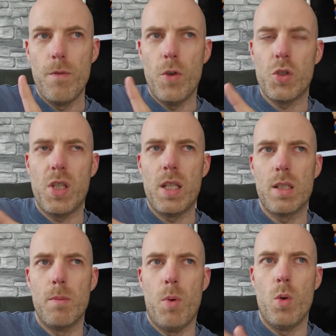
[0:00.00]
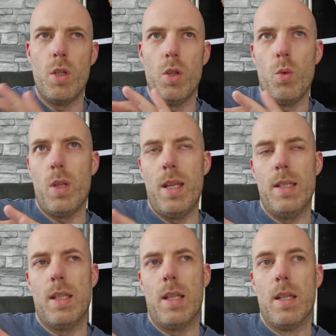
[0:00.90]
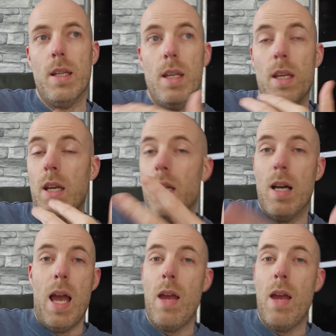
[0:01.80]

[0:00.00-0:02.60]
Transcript: First thing is important to note is that I